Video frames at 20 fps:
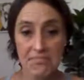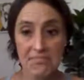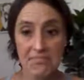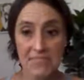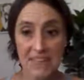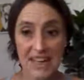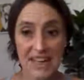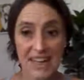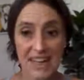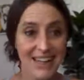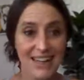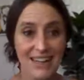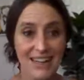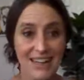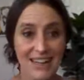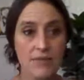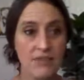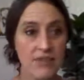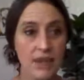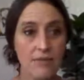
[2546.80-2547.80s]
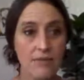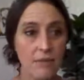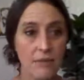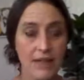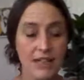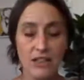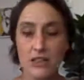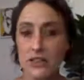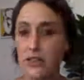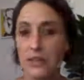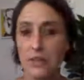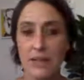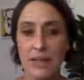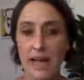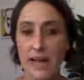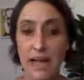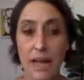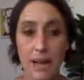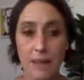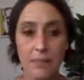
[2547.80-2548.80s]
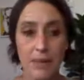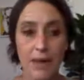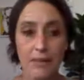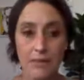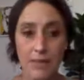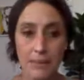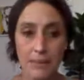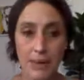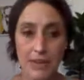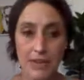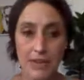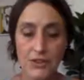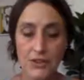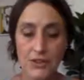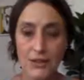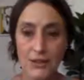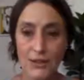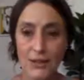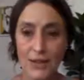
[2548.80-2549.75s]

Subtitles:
And I was never meant to, and I am never meant to.